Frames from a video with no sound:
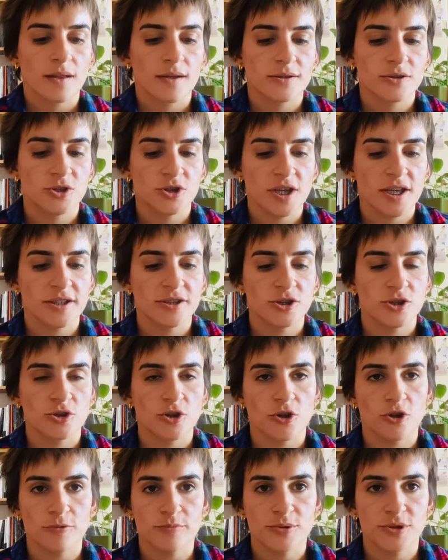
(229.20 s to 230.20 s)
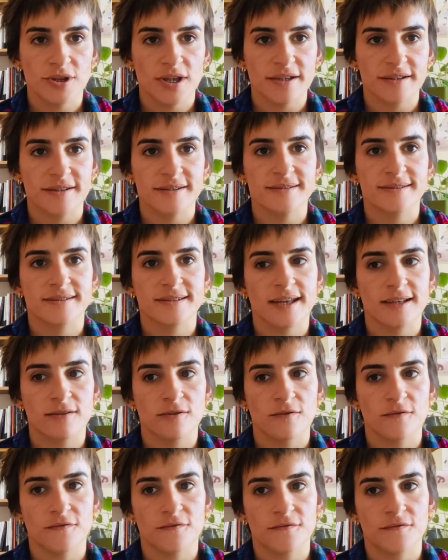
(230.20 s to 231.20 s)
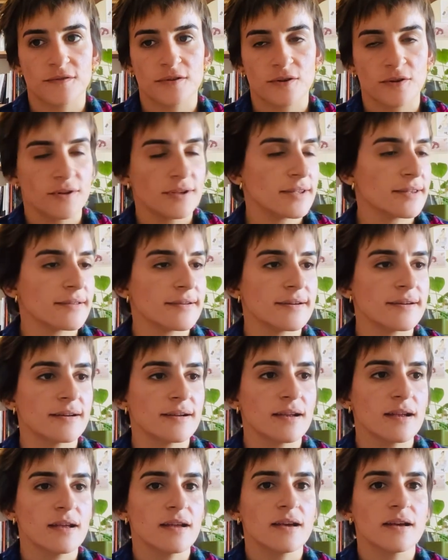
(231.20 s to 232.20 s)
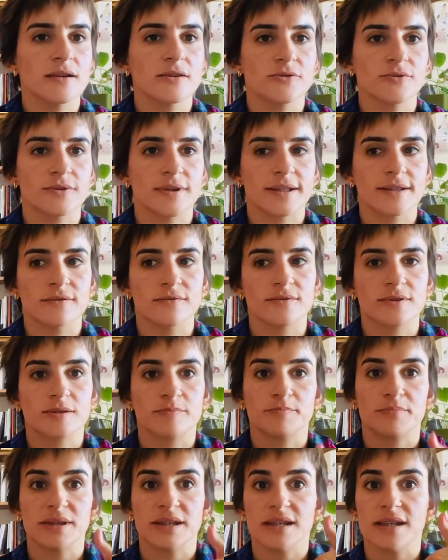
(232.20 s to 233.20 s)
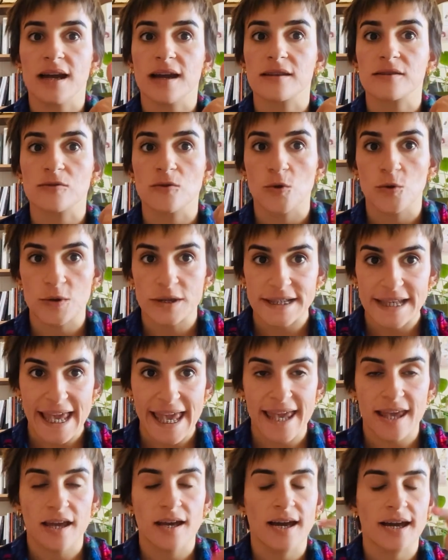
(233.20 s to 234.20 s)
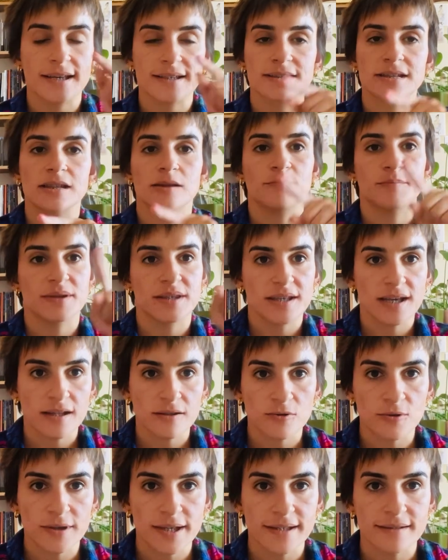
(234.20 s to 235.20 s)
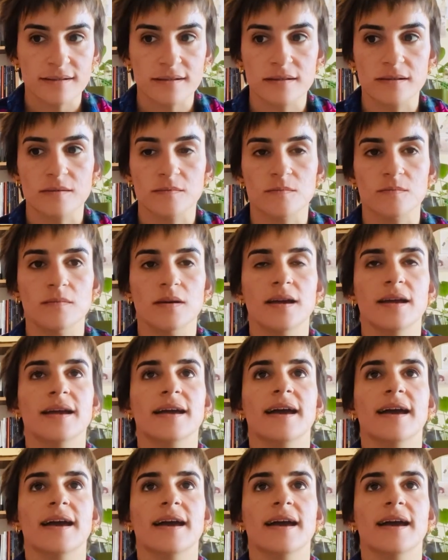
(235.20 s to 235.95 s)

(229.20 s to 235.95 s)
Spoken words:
change your object, instead of guitar, you can use piano ye, as le piano ye dedim,